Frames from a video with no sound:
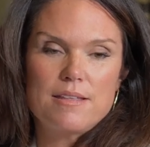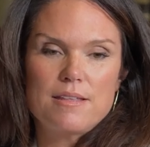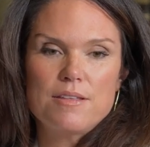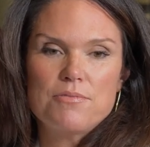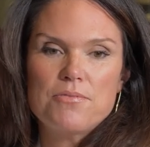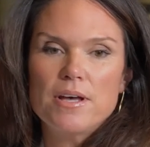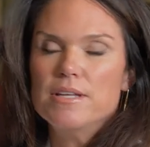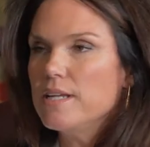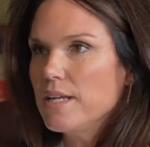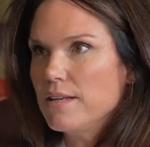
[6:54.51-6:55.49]
the
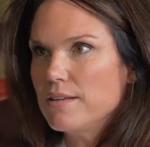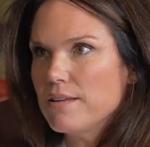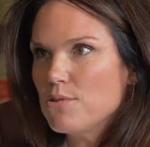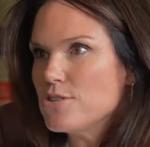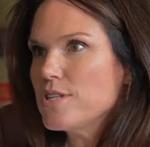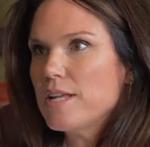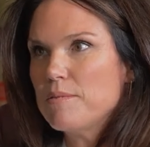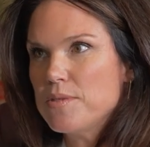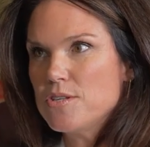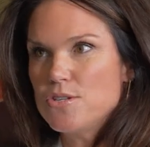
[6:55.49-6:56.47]
funding or set
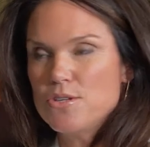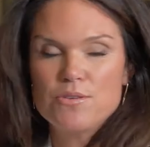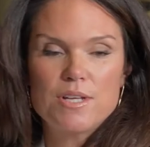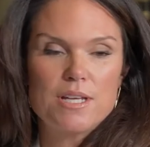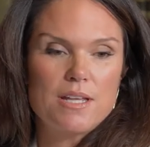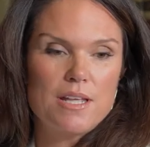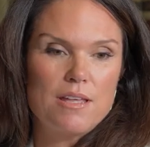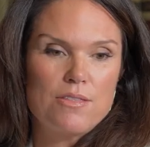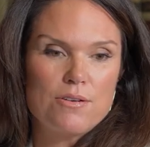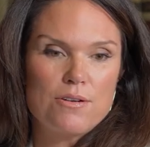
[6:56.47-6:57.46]
up this unit
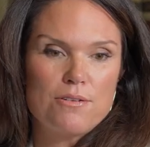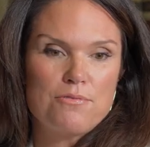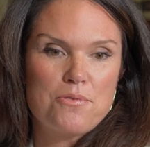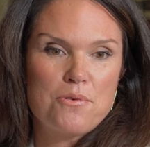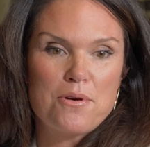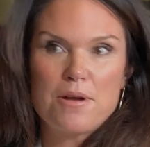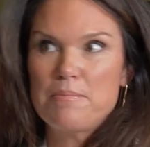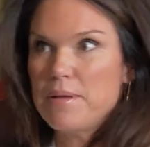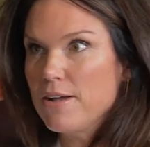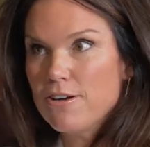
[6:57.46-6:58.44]
either for
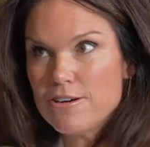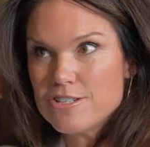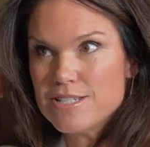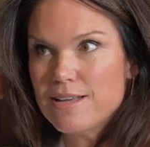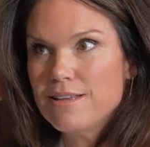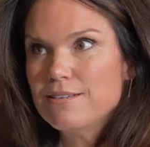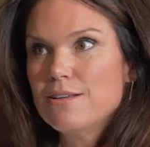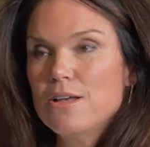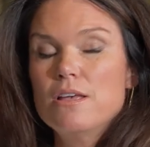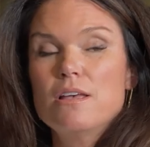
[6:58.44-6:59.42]
a PR stunt,
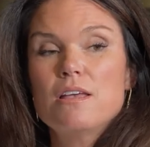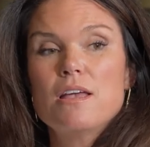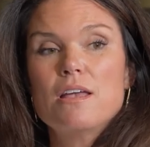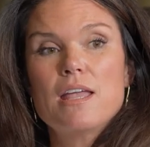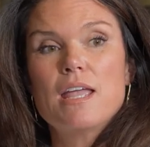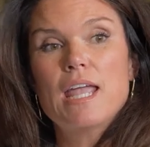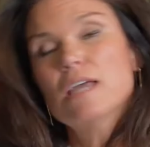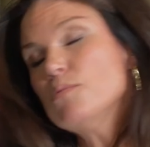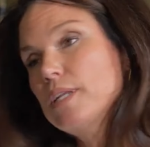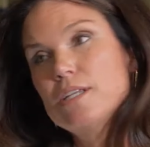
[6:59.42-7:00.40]

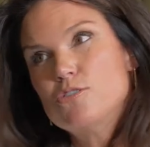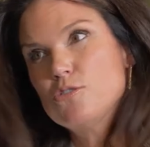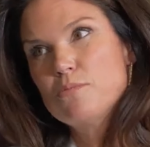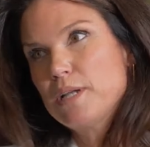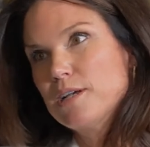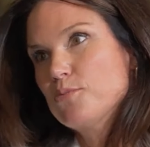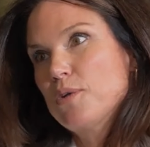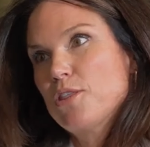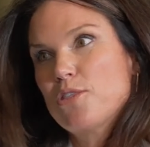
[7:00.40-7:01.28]
and we didn't do it because we